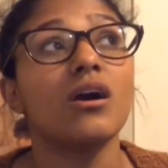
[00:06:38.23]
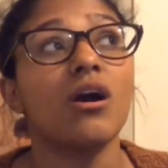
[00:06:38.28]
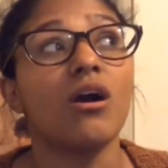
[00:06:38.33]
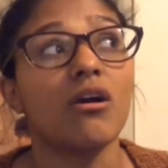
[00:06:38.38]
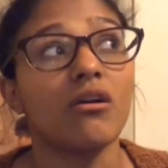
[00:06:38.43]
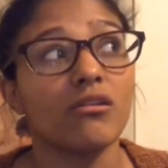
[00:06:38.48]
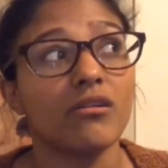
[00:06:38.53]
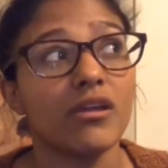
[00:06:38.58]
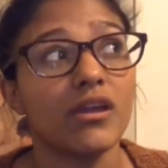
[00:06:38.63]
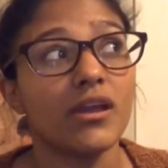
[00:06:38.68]

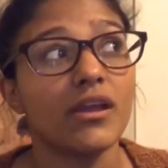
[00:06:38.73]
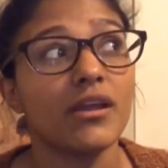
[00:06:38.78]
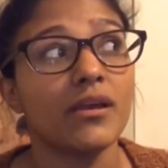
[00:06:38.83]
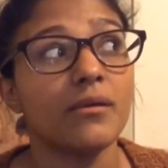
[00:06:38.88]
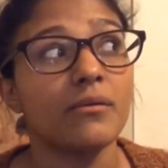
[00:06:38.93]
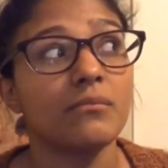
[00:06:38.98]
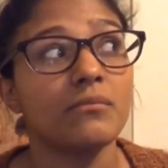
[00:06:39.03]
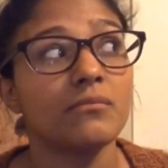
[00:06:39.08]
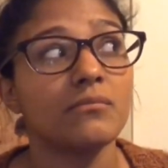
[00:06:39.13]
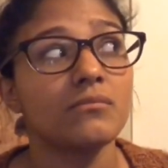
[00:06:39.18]

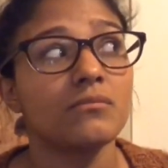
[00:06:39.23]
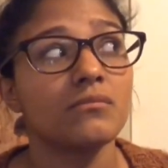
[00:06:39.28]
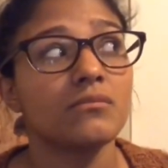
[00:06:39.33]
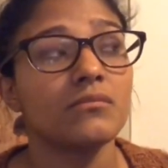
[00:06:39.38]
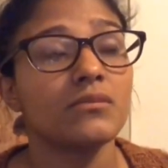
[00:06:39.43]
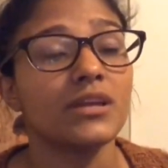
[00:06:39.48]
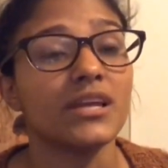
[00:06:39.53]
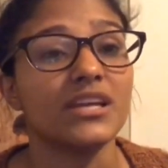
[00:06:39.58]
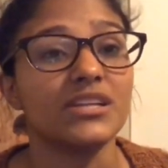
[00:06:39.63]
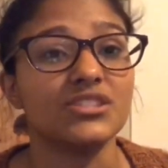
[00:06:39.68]
RM,
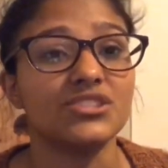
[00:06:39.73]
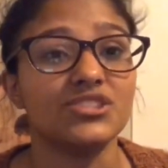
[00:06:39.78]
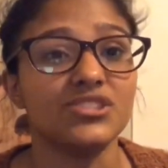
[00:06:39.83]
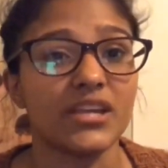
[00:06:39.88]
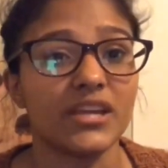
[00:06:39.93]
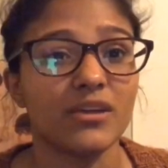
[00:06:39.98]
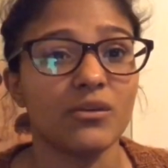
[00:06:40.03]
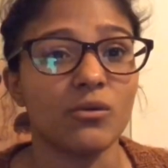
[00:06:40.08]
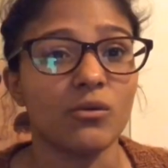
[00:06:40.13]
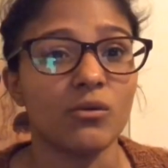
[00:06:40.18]
and
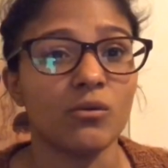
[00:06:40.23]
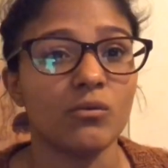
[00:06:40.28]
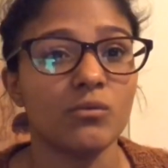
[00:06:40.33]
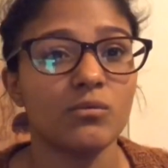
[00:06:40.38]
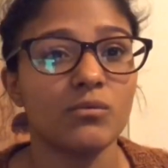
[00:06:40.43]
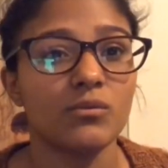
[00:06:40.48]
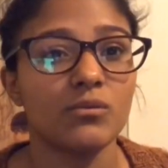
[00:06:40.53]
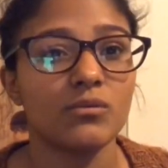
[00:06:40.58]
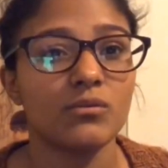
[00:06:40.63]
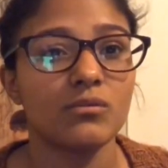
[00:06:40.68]

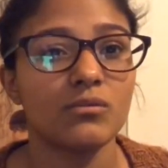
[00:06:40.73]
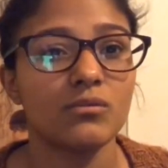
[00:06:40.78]
J-Hope,